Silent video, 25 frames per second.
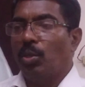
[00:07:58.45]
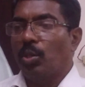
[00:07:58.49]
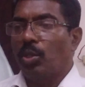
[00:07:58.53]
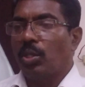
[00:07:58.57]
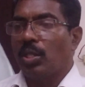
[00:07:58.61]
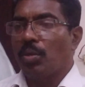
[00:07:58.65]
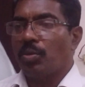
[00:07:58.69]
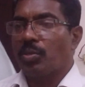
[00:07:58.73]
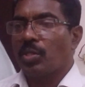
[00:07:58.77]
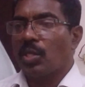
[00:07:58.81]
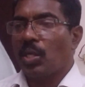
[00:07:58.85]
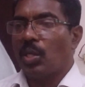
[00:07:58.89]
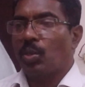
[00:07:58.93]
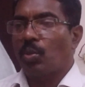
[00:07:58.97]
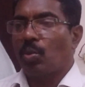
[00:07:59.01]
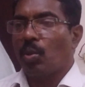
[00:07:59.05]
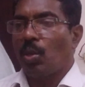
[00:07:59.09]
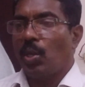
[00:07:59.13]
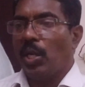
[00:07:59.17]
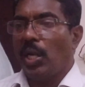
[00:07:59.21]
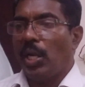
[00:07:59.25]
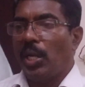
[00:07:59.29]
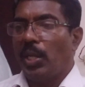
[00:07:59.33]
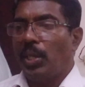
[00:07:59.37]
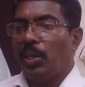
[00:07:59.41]

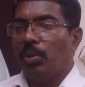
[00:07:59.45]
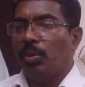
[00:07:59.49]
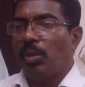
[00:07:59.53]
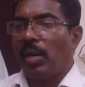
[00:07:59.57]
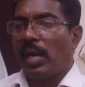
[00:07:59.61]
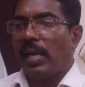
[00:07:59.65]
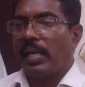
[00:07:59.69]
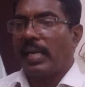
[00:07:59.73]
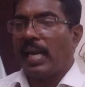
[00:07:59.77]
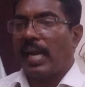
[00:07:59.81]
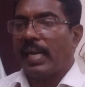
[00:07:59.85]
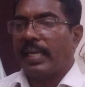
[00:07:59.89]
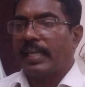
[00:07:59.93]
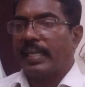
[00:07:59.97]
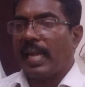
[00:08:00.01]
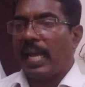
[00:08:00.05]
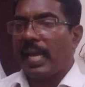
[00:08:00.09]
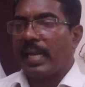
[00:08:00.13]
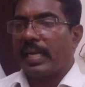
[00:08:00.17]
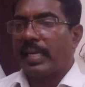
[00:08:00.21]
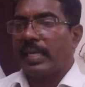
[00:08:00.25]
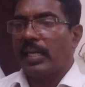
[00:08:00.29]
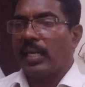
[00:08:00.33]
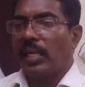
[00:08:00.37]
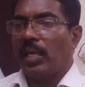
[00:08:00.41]
2022 and
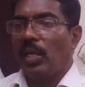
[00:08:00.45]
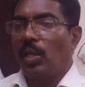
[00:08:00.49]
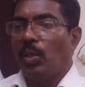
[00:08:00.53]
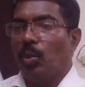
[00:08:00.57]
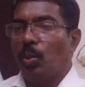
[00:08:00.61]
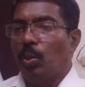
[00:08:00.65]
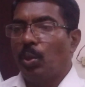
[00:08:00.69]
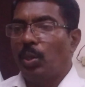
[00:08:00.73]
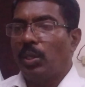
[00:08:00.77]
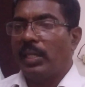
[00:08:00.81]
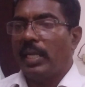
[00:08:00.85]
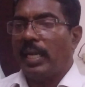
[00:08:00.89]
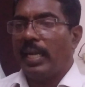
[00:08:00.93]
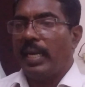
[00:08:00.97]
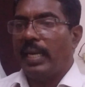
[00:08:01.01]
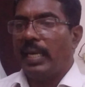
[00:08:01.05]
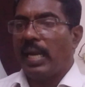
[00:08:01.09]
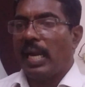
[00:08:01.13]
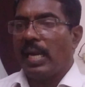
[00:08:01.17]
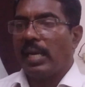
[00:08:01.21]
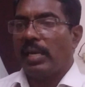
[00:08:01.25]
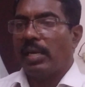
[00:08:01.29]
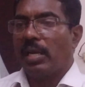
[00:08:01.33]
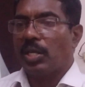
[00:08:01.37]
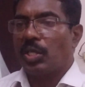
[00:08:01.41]
attacked, looted
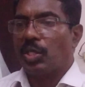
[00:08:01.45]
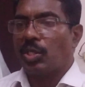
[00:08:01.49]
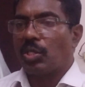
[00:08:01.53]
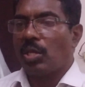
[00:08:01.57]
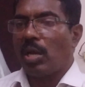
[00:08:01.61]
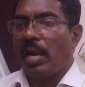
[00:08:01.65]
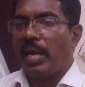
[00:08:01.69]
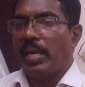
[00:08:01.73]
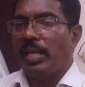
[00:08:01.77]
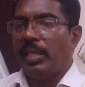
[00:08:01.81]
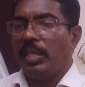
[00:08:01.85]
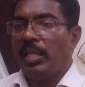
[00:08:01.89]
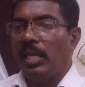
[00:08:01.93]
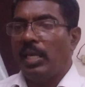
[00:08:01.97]
and destroyed